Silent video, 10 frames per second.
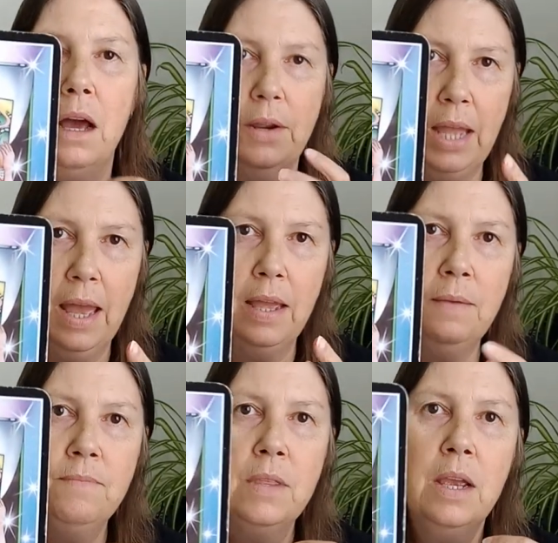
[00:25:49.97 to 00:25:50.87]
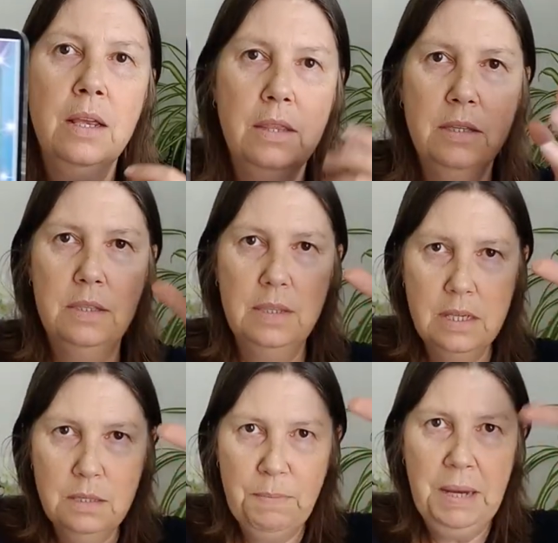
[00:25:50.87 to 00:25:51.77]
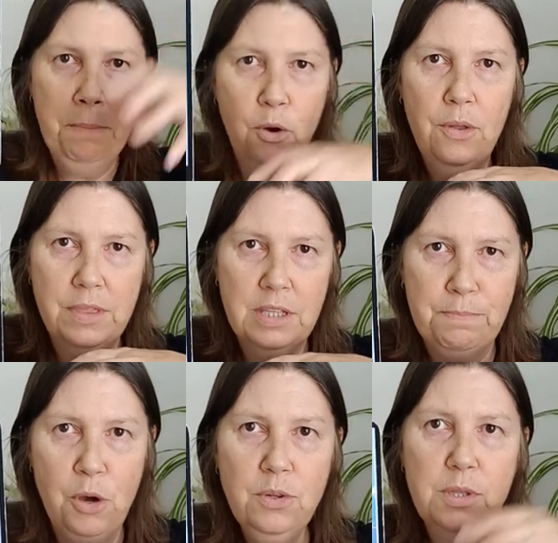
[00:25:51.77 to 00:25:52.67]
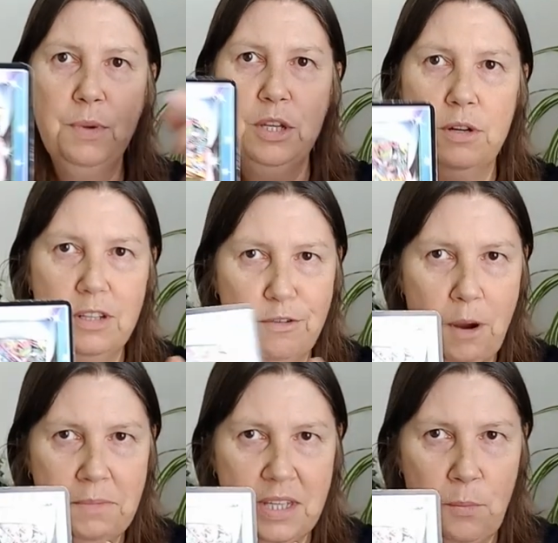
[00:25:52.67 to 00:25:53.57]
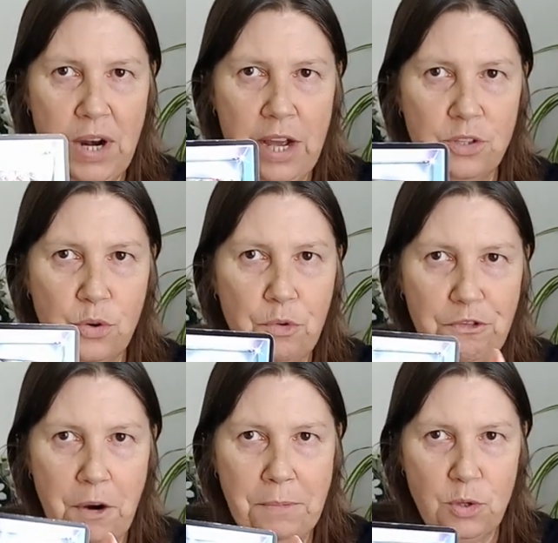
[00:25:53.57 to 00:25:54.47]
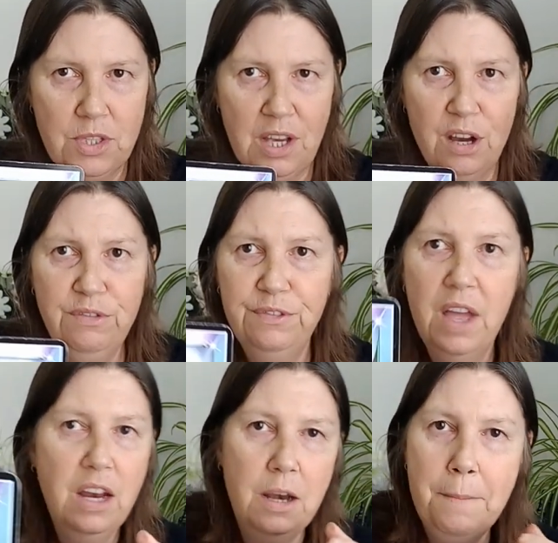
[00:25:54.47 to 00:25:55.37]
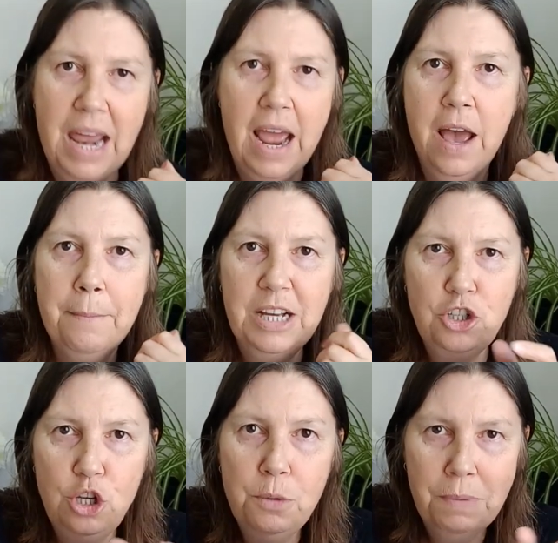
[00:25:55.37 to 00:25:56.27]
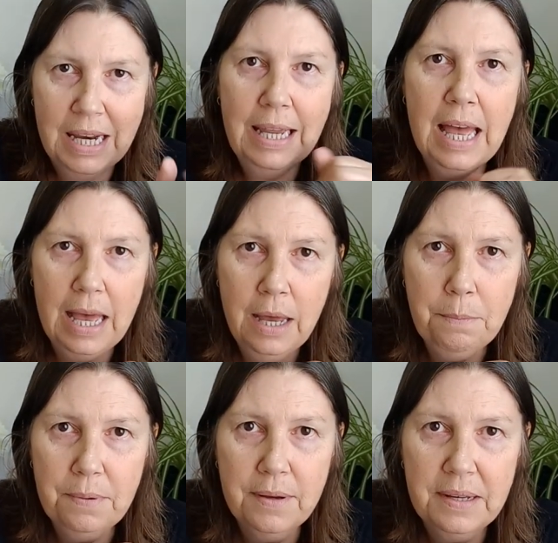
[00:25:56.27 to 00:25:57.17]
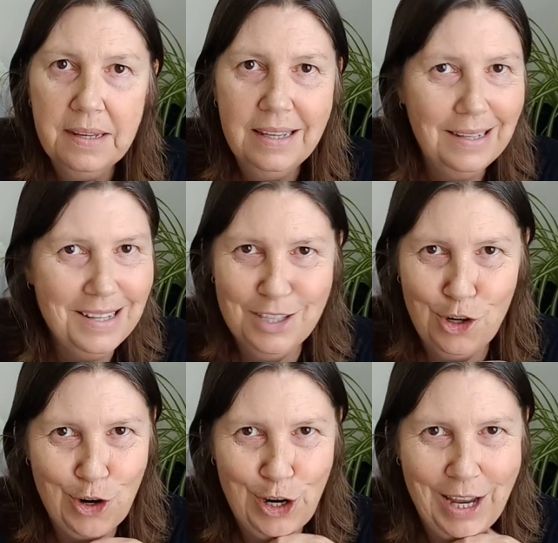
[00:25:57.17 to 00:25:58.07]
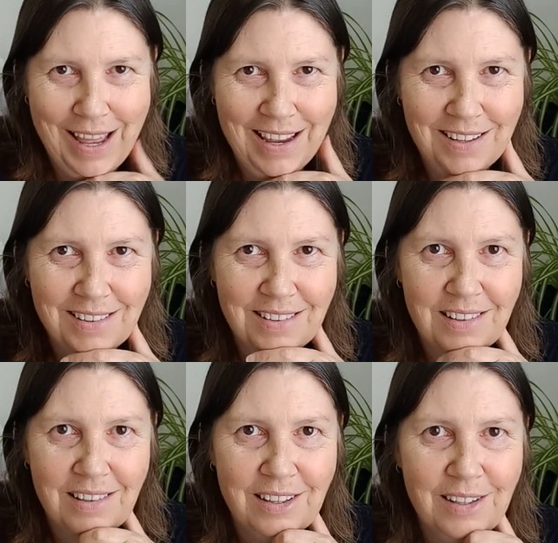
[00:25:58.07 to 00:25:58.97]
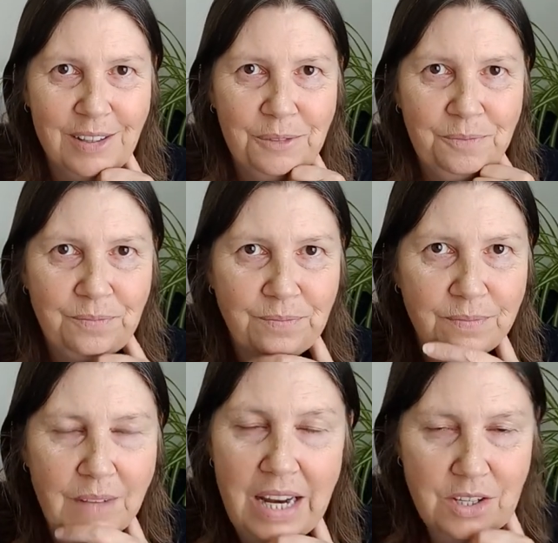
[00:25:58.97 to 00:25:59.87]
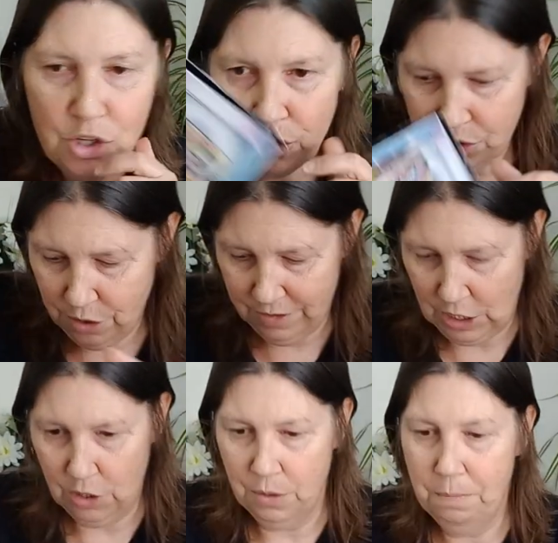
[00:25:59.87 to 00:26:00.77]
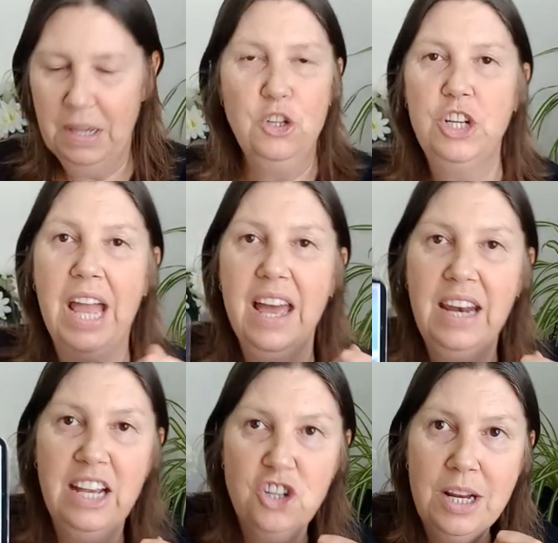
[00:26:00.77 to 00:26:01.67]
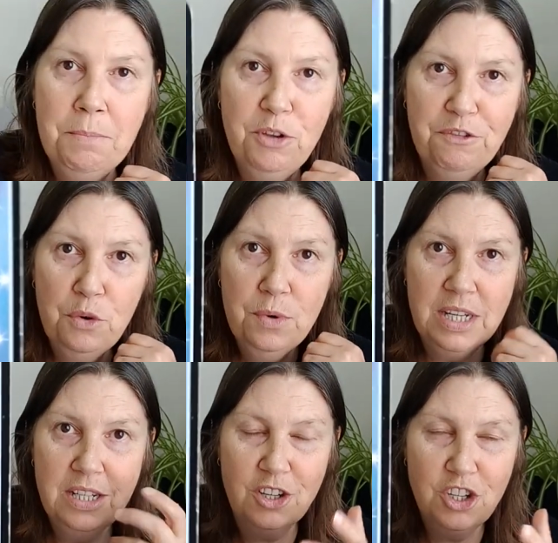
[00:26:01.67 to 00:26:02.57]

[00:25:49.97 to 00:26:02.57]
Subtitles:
Okay, this being put in this box, whether it's from someone else or from yourself, no matter how much you bling it up, it's not okay. And it's not serving you, because you can't actually move forward,